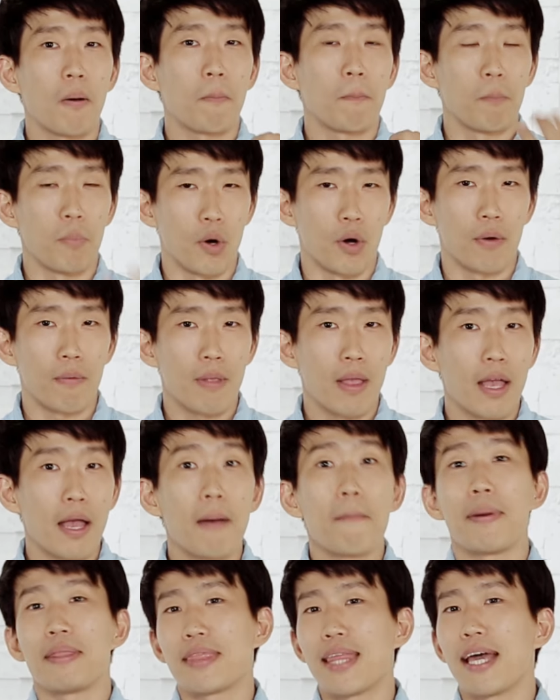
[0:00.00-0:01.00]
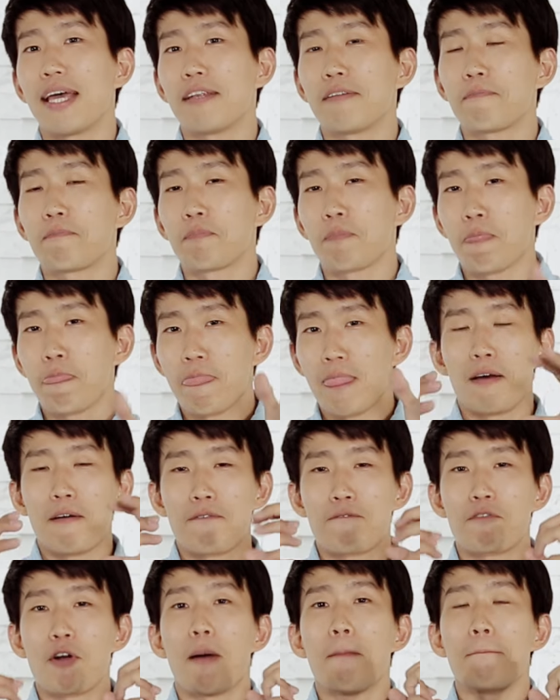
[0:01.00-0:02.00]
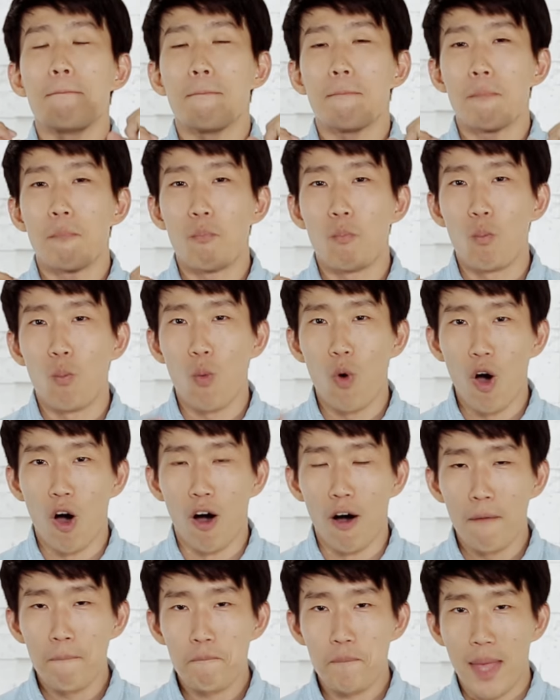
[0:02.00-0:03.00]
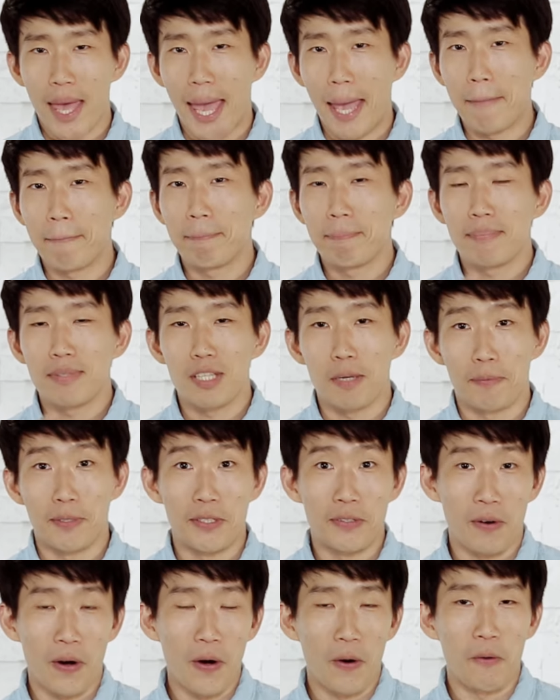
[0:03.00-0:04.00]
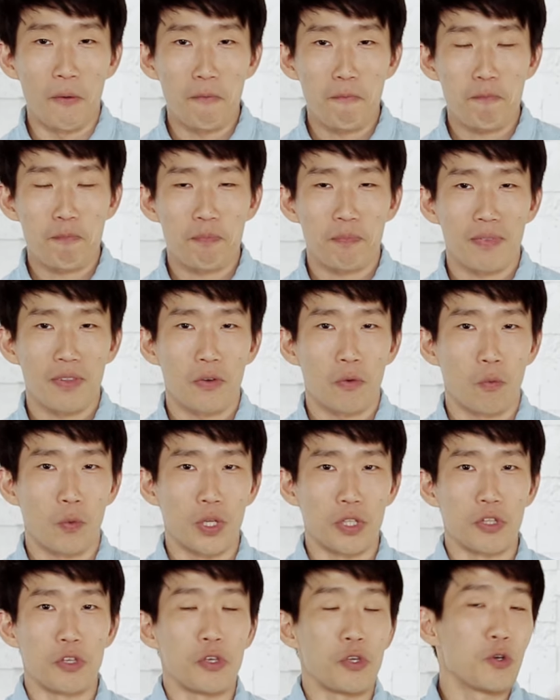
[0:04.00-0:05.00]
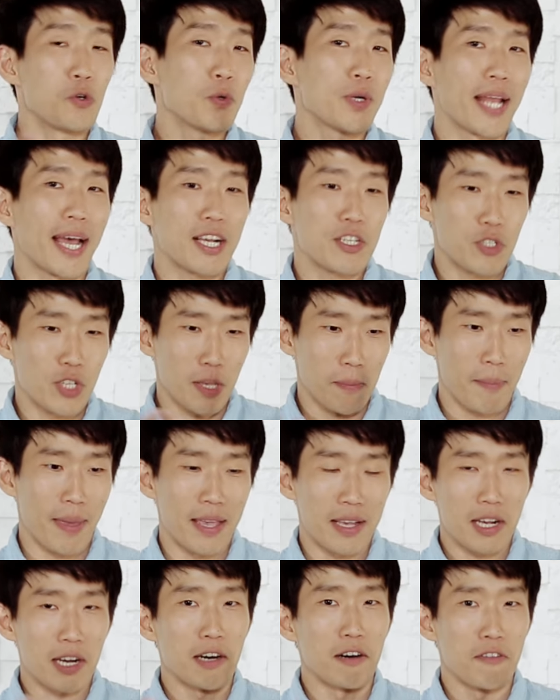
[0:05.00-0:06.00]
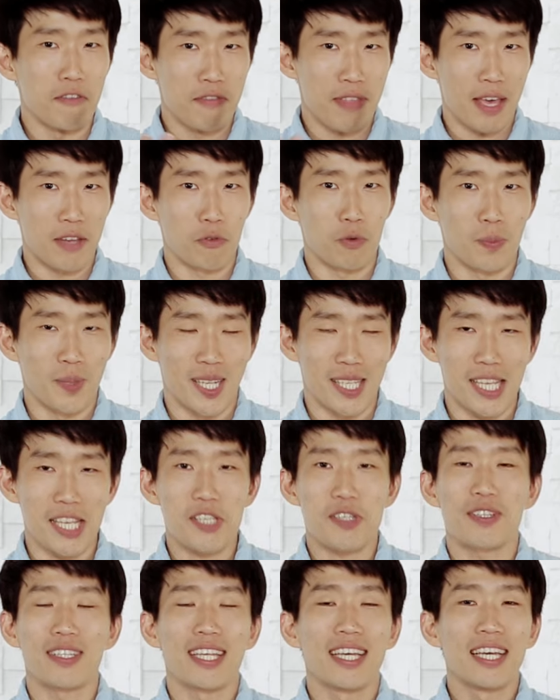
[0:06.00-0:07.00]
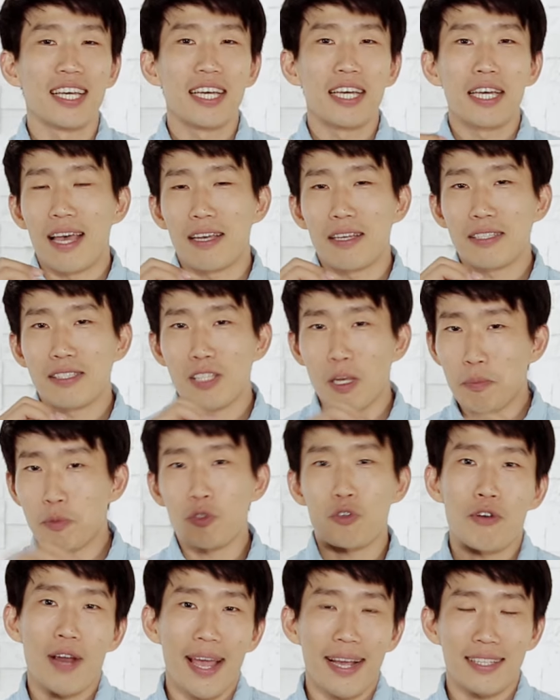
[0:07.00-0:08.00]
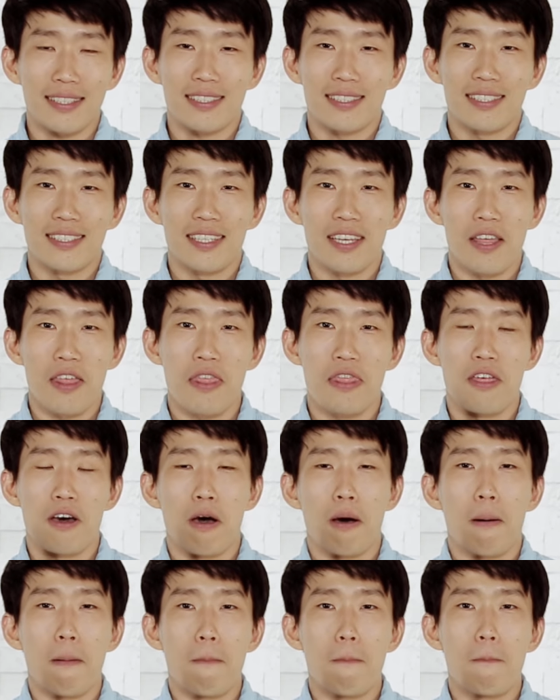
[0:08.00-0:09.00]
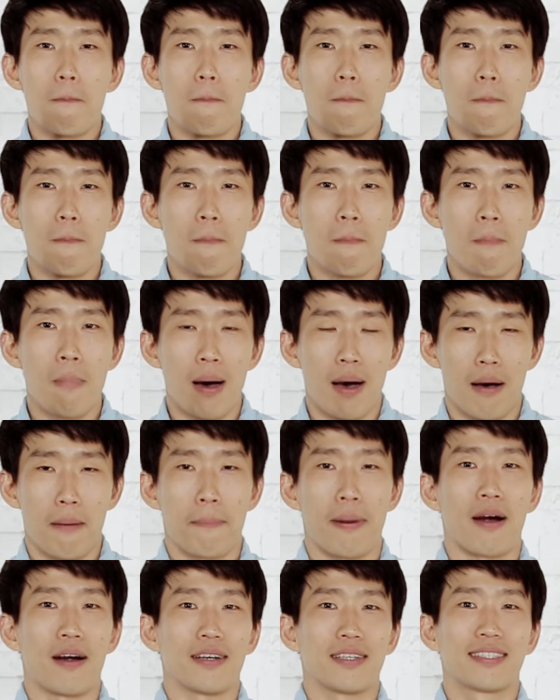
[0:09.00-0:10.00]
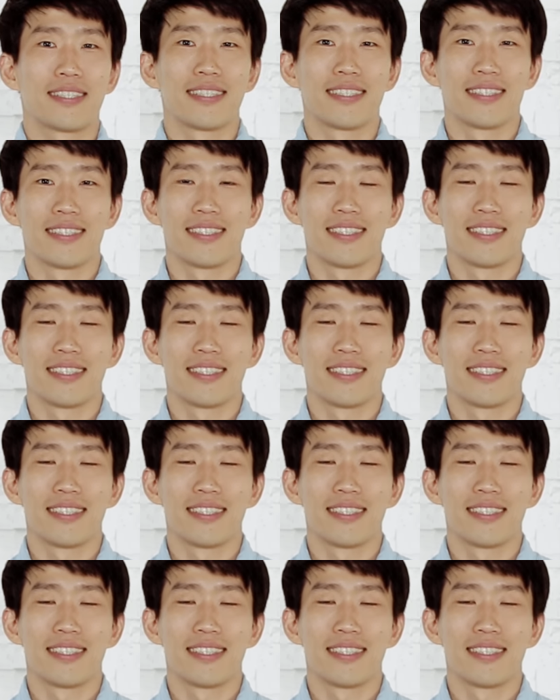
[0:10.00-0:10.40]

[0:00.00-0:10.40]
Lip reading: mo. But then from mo, MWO, what you would actually make of that romanization, subtract the m part,